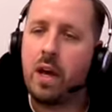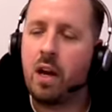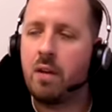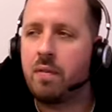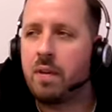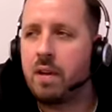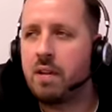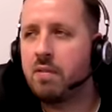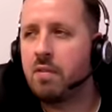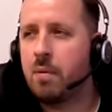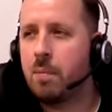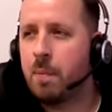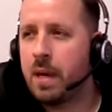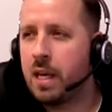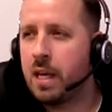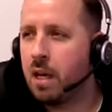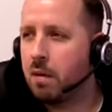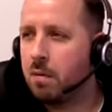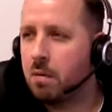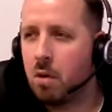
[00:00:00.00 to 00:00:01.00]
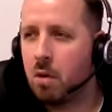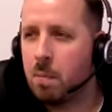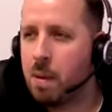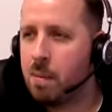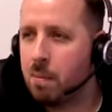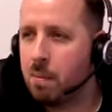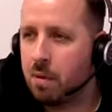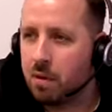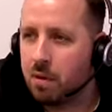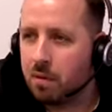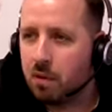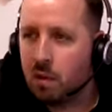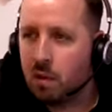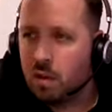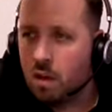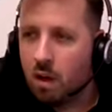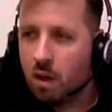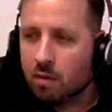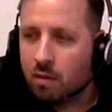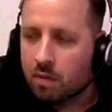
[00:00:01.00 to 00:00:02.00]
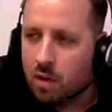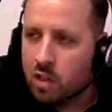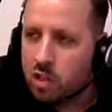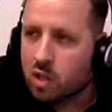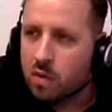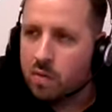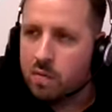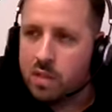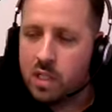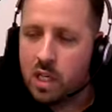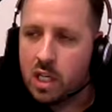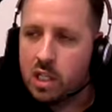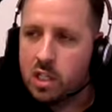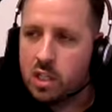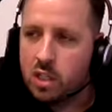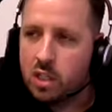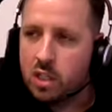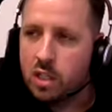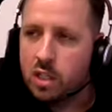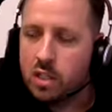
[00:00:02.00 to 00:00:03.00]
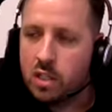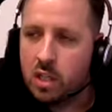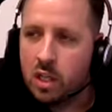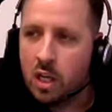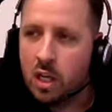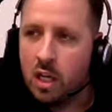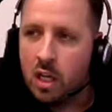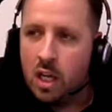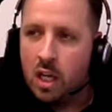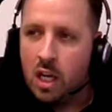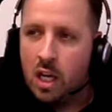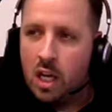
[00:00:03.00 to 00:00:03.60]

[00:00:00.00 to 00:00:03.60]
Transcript: And I think for me, I, I remember our first conversation is that